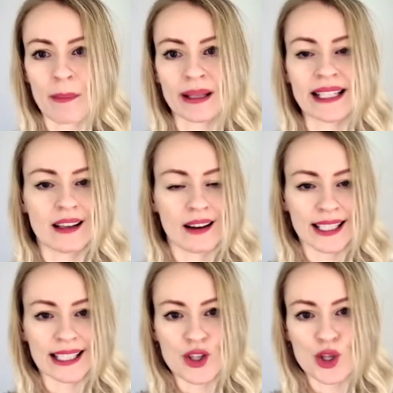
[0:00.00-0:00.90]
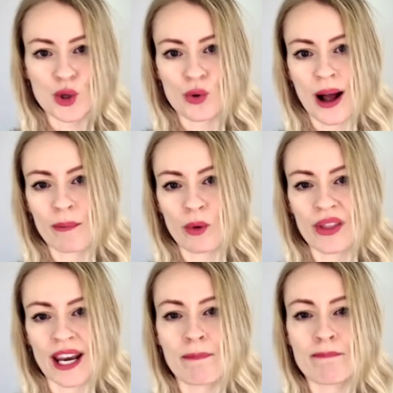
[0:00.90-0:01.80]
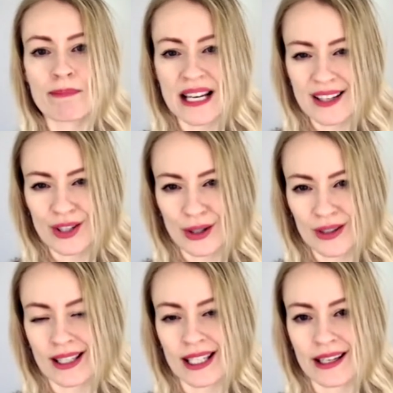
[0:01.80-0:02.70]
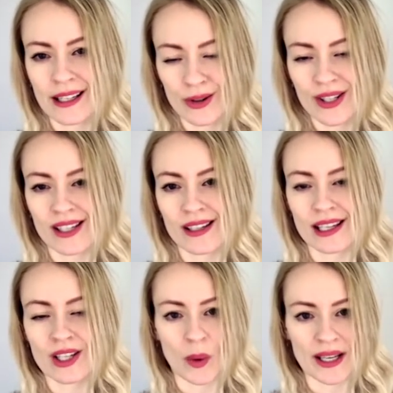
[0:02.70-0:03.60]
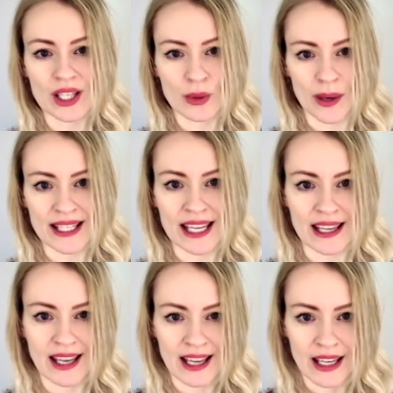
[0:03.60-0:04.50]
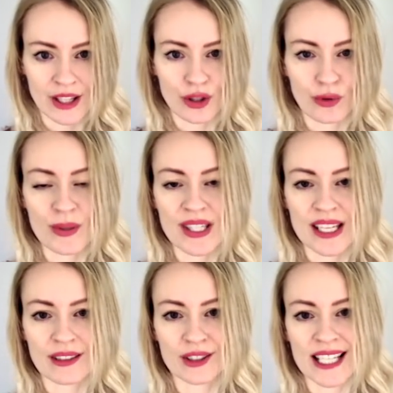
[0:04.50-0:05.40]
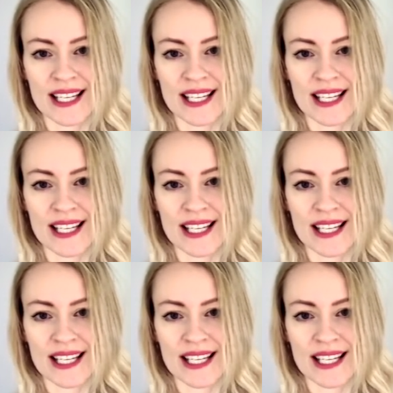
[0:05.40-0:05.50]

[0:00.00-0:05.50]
company likely to chalk up more than $1 billion in losses in 2020. The group signalled